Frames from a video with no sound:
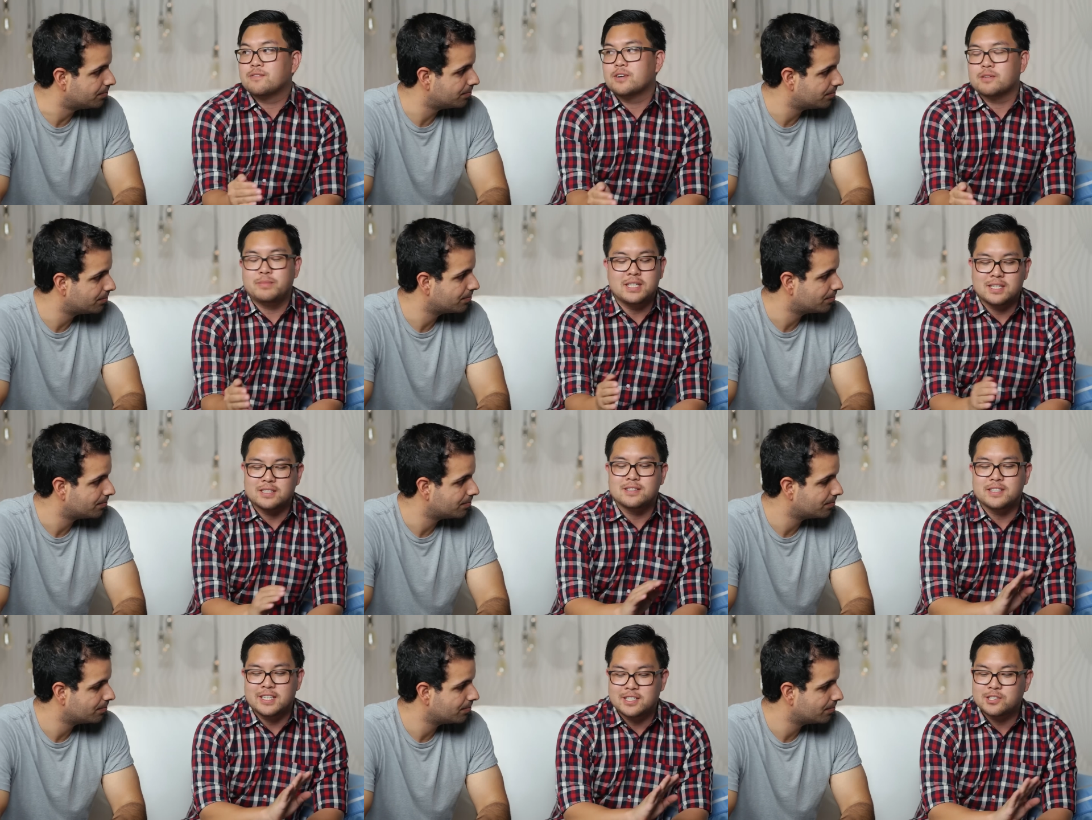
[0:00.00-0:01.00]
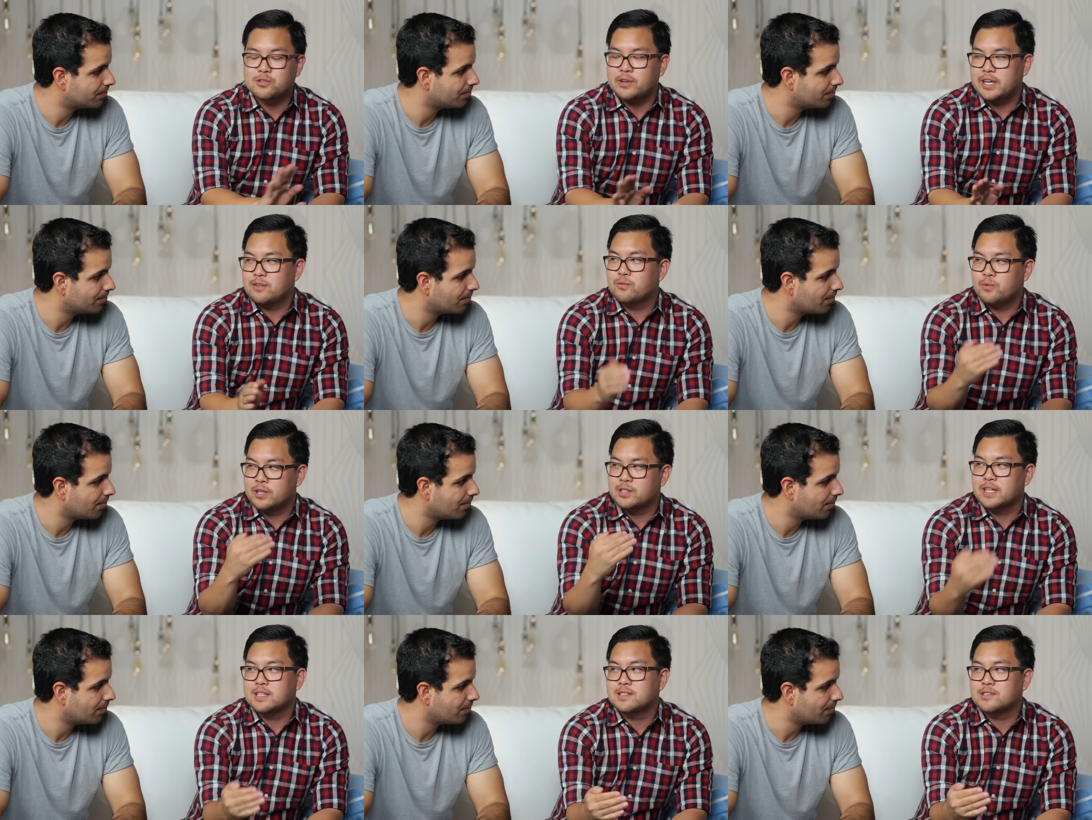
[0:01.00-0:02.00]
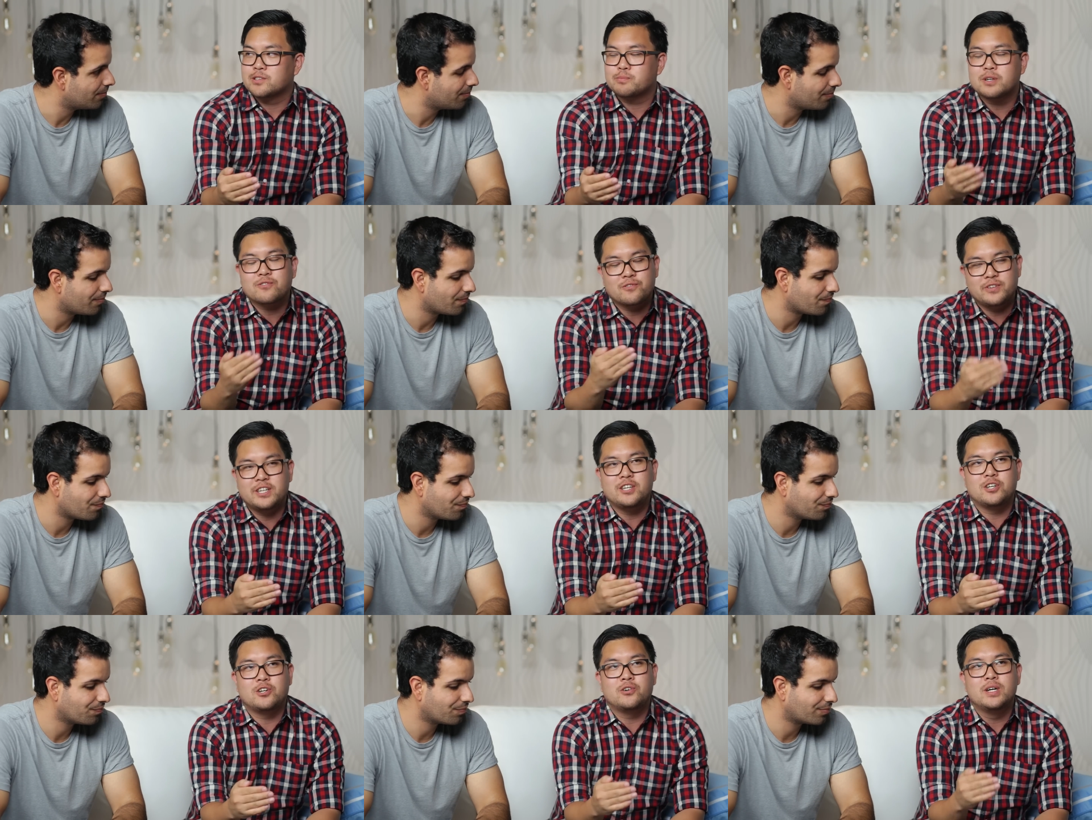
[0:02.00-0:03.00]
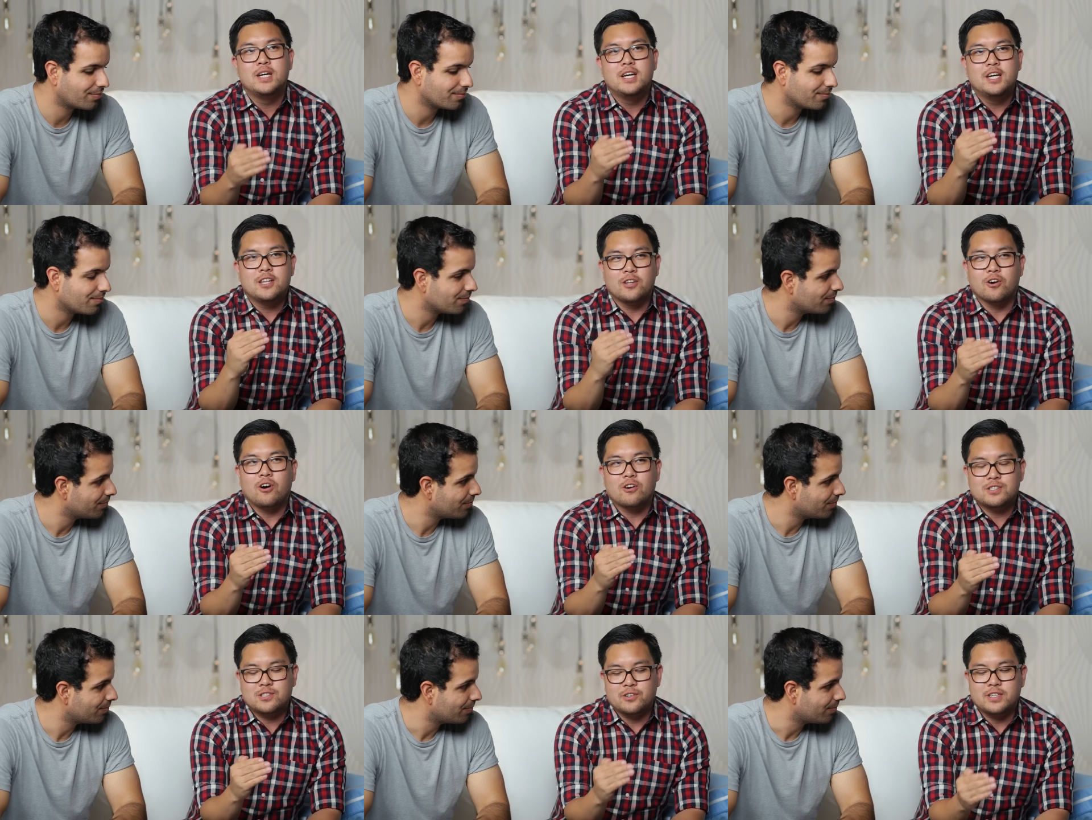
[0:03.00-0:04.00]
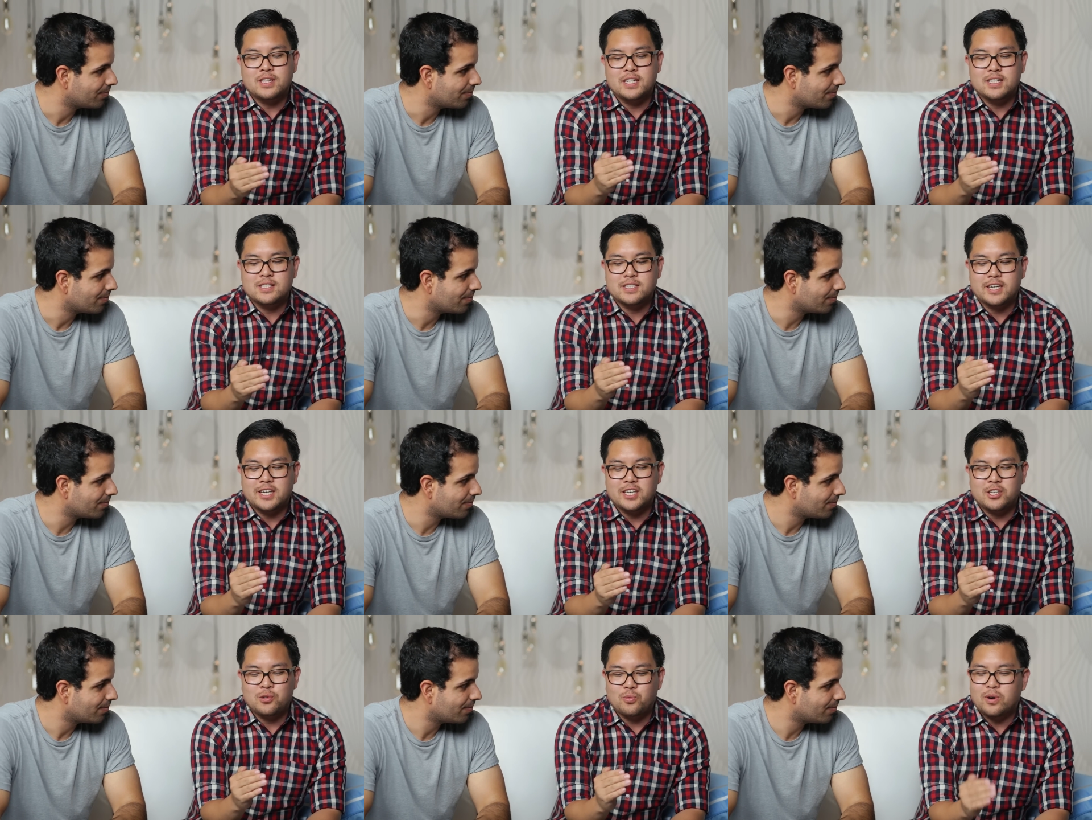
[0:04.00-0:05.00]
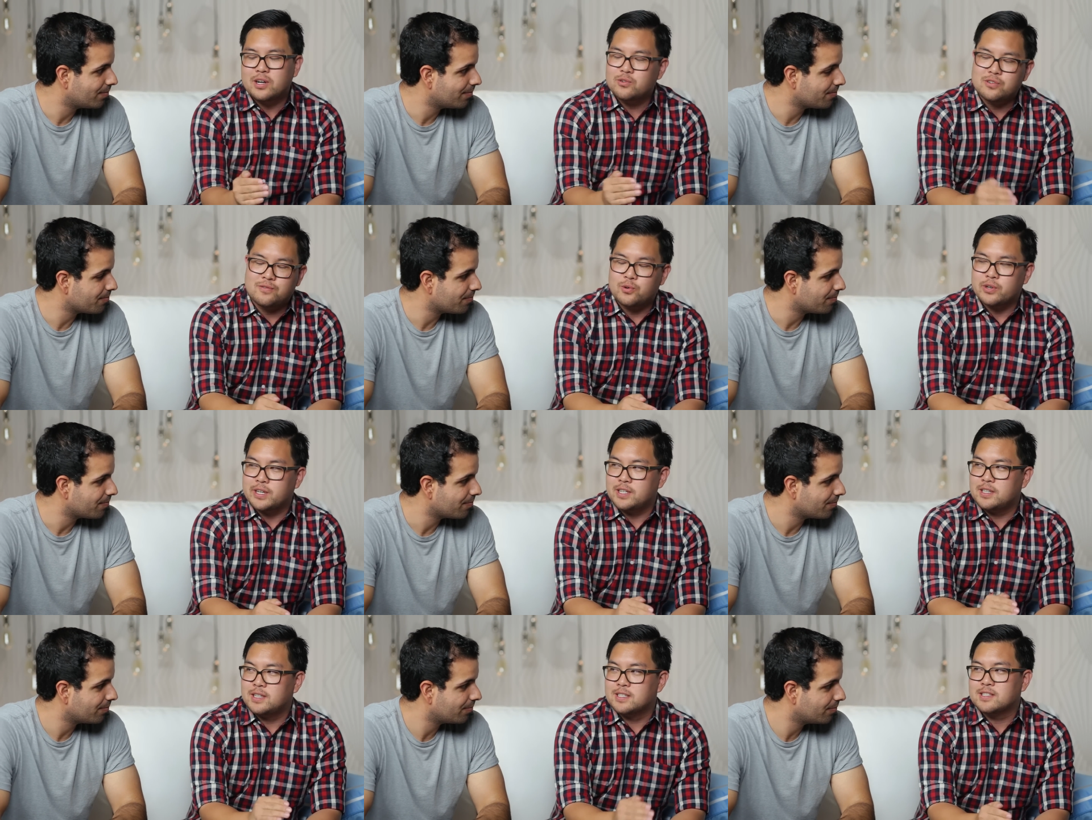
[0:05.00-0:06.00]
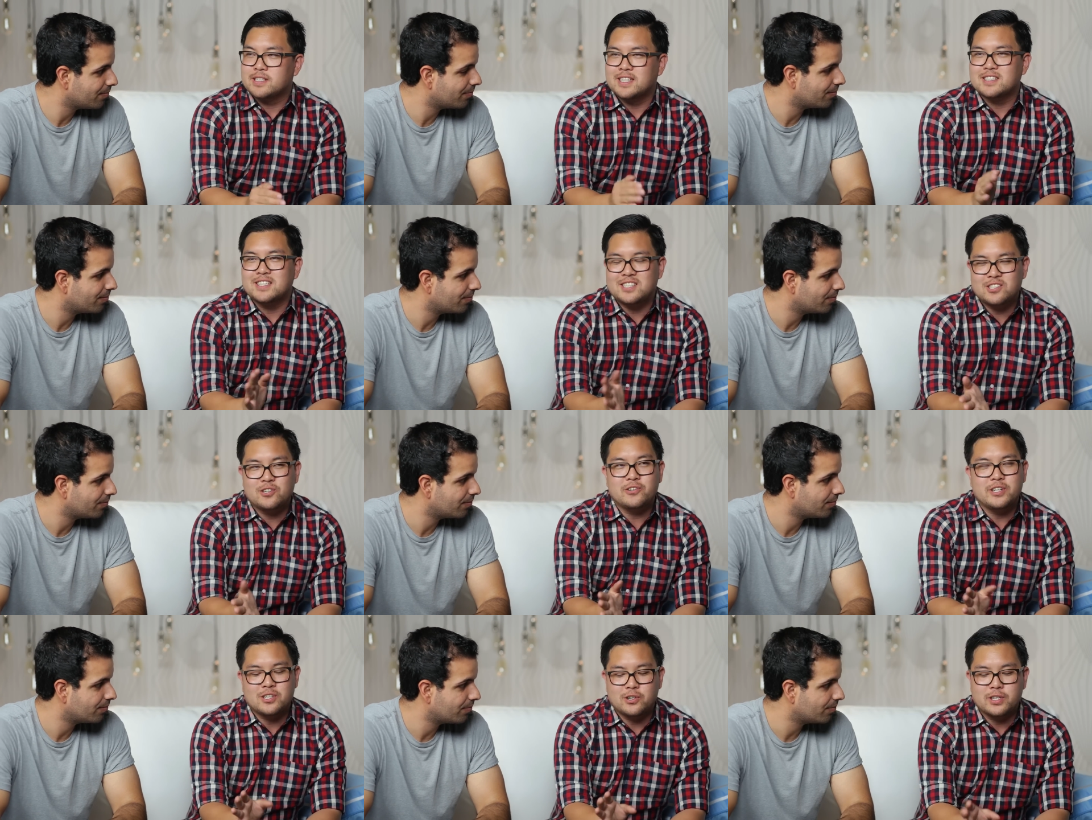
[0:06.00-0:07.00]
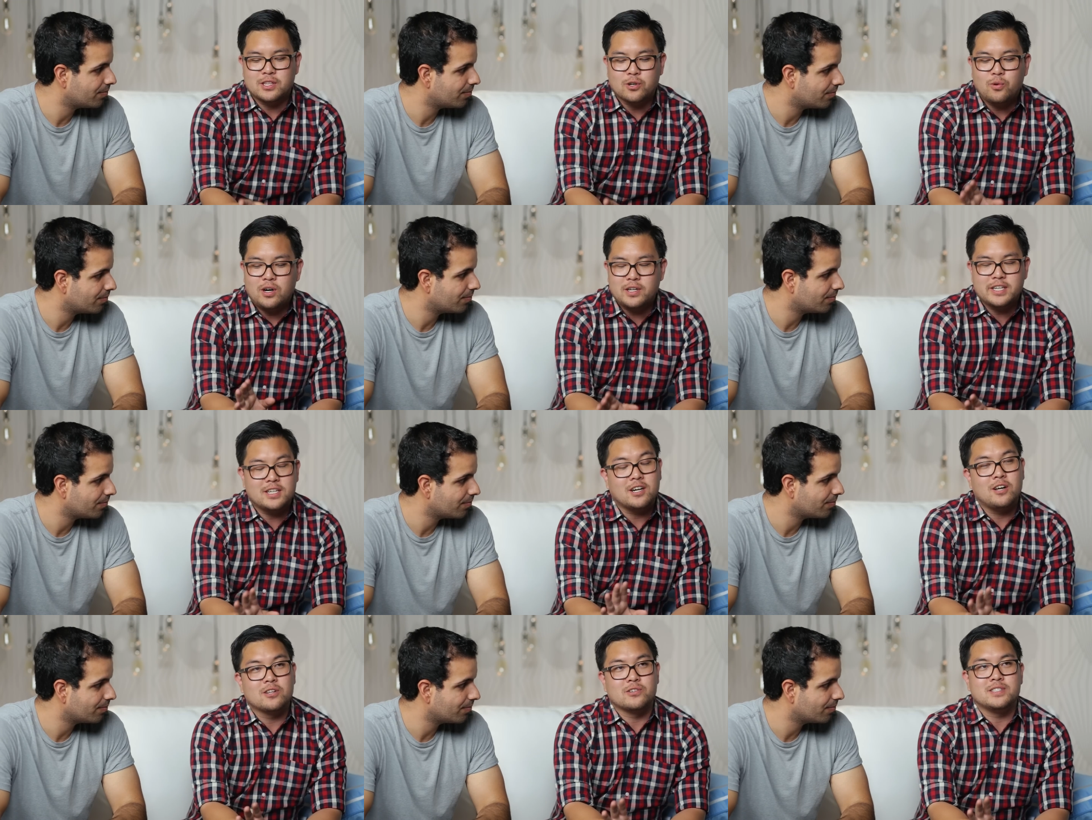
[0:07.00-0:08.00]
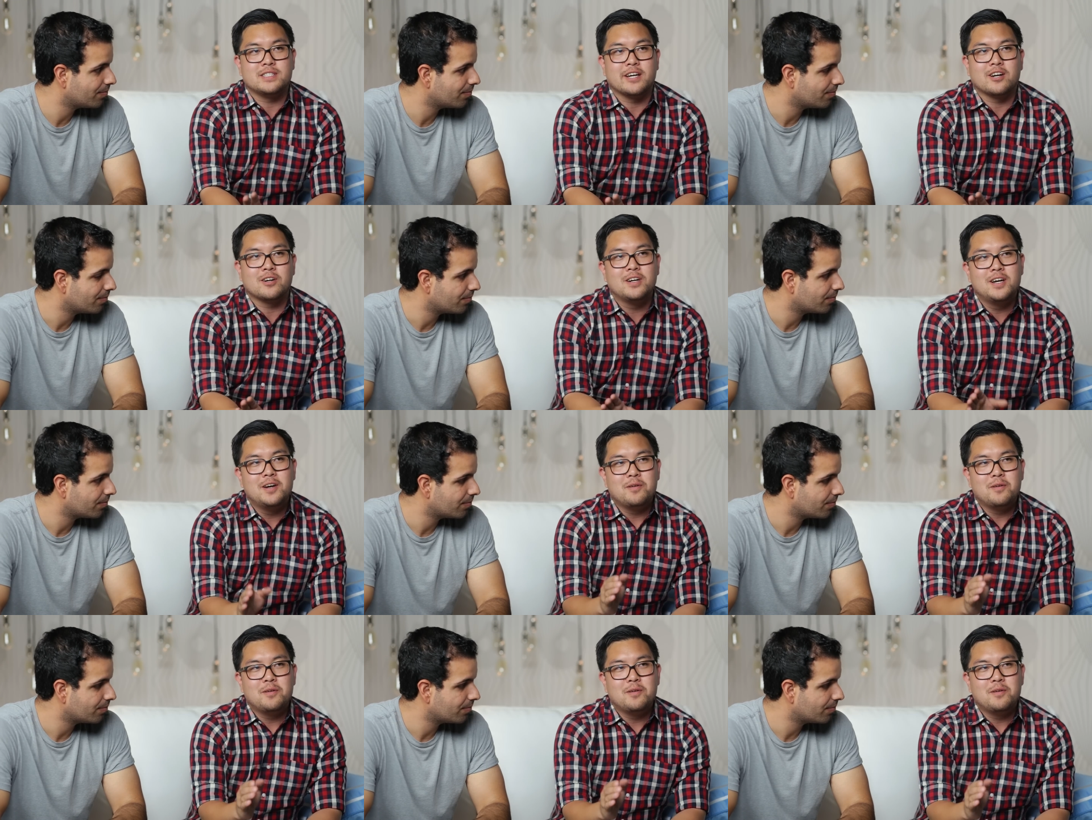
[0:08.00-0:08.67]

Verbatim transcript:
Speaker 1: mm-hmm. far, because it is great when you're taking stills. But for video, there are certain things that you want to avoid this lens. And so, you know, the quality and color is there.